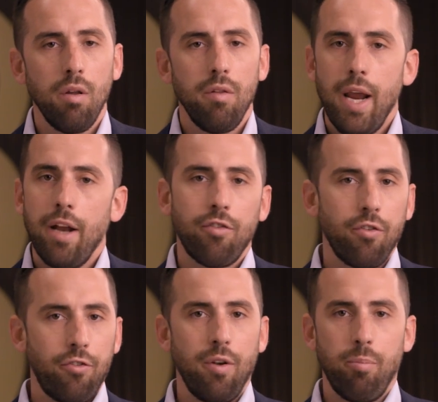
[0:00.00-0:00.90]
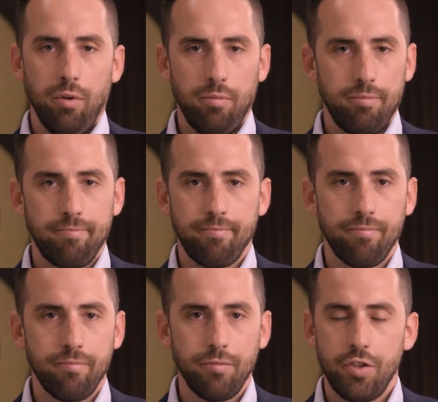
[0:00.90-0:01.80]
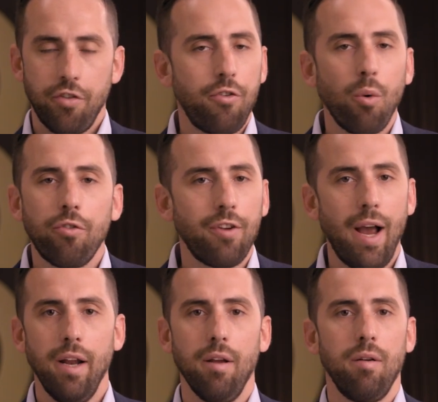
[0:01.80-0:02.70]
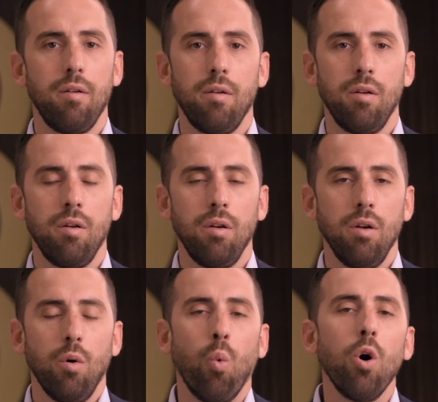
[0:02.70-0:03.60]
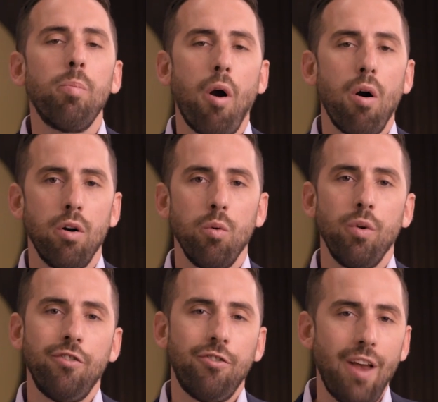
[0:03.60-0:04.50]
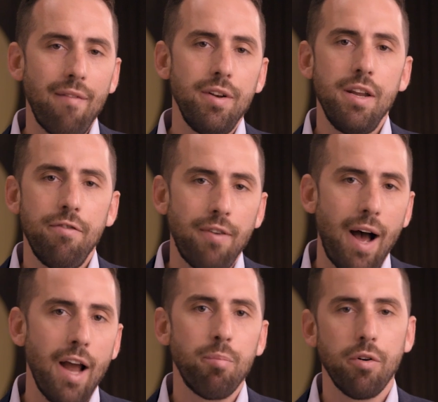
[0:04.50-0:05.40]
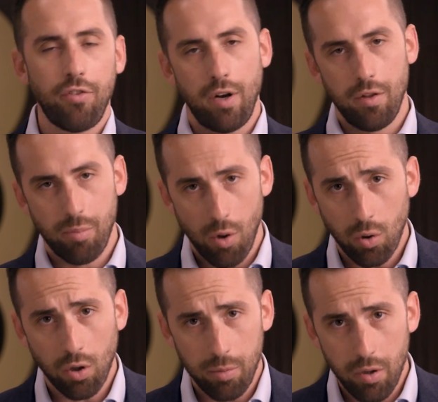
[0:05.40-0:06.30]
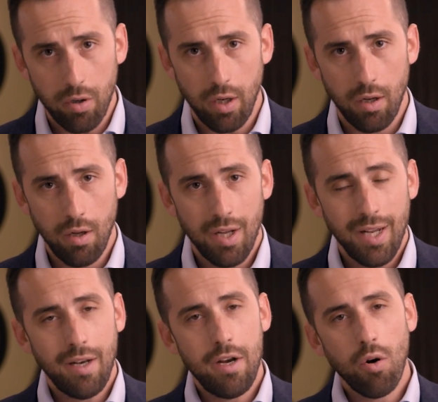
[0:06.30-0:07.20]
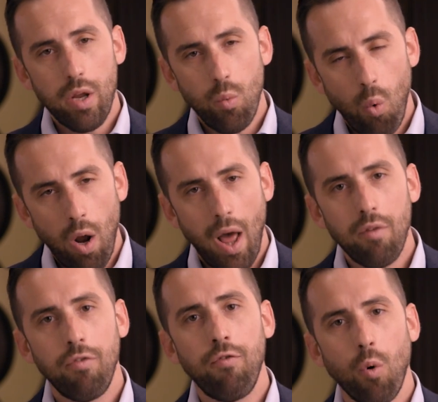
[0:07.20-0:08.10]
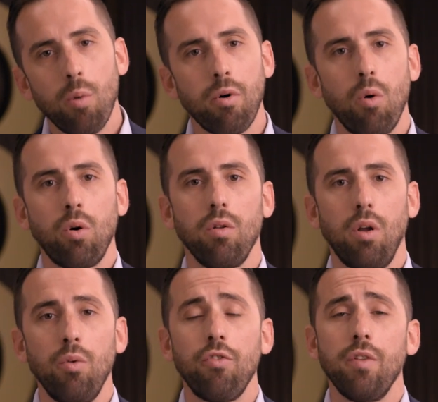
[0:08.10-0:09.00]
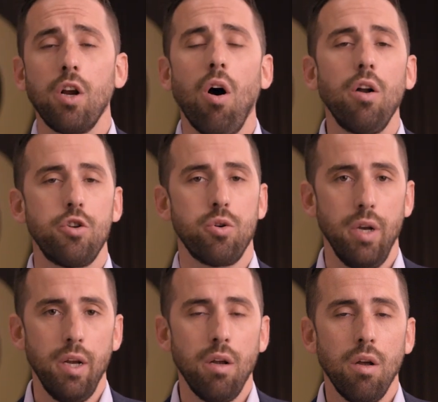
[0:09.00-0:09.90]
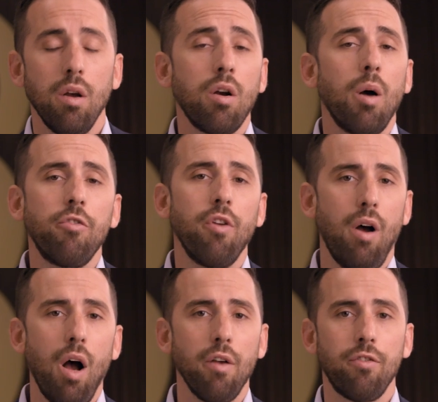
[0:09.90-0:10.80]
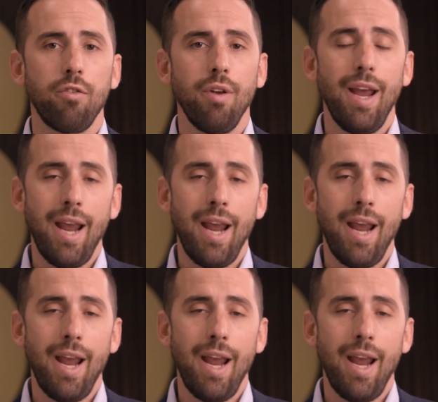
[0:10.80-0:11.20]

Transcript: The answer's simple. Just don't sign it. We're partnered with 75% of the broker community. Nearly 1 out of 4 brokered loans in the country comes to us.